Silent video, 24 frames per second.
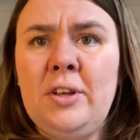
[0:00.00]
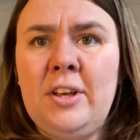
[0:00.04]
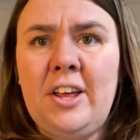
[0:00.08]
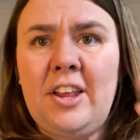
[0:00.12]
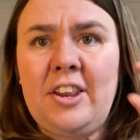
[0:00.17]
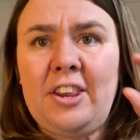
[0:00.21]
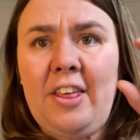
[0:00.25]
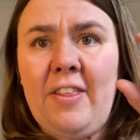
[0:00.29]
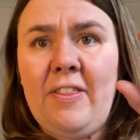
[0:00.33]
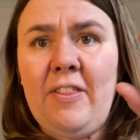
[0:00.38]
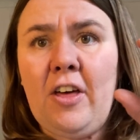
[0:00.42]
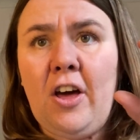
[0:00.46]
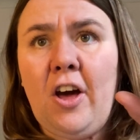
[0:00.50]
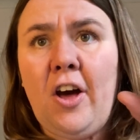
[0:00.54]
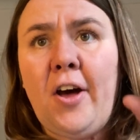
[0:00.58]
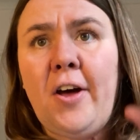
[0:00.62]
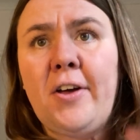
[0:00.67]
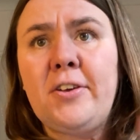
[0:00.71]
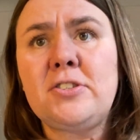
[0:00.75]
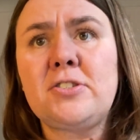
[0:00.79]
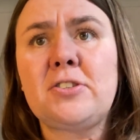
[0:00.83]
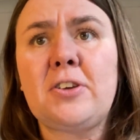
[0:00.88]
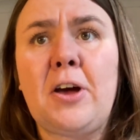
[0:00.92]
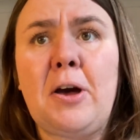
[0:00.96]
And then the
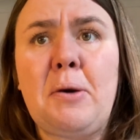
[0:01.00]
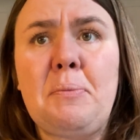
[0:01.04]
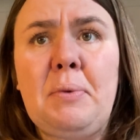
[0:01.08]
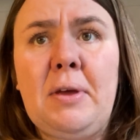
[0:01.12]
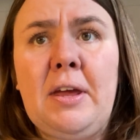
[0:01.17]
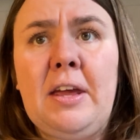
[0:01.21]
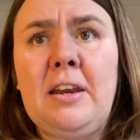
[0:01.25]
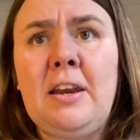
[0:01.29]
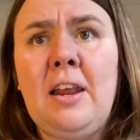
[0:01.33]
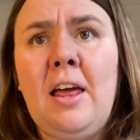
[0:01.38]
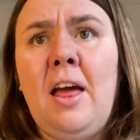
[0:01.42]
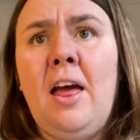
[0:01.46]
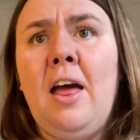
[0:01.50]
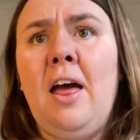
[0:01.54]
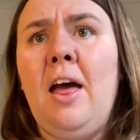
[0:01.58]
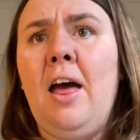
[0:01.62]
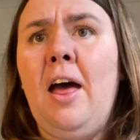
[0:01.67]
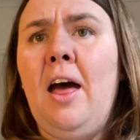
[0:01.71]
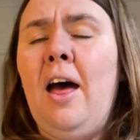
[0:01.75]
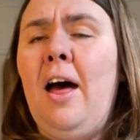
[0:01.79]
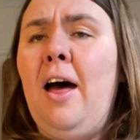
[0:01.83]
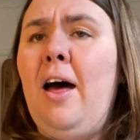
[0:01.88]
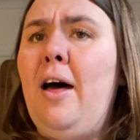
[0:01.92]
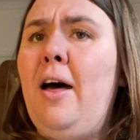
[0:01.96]
R's come in.
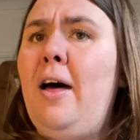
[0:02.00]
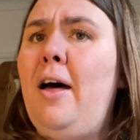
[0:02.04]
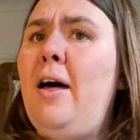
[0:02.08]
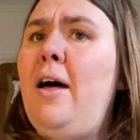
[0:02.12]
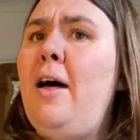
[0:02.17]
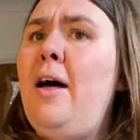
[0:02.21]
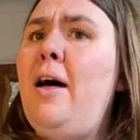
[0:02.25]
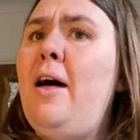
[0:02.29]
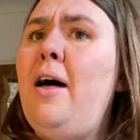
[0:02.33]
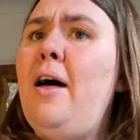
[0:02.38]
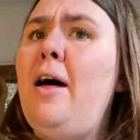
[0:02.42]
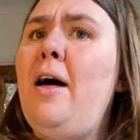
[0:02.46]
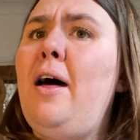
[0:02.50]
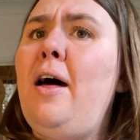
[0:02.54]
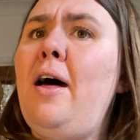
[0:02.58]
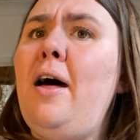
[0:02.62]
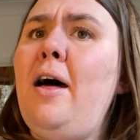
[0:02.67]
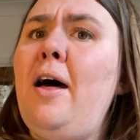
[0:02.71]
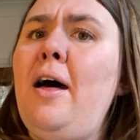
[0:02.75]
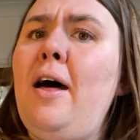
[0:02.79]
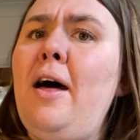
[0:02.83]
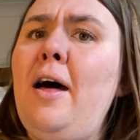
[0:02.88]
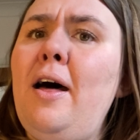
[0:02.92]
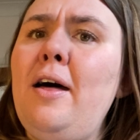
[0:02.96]

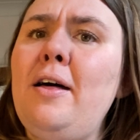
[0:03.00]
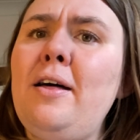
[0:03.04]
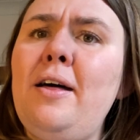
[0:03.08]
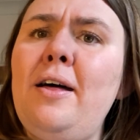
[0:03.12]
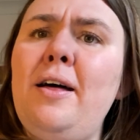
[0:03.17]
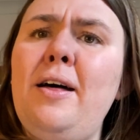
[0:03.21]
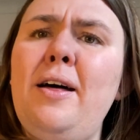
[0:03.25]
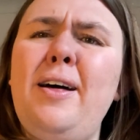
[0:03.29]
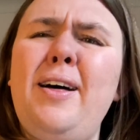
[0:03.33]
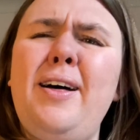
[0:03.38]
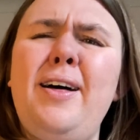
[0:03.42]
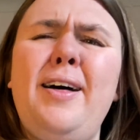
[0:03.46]
Ah.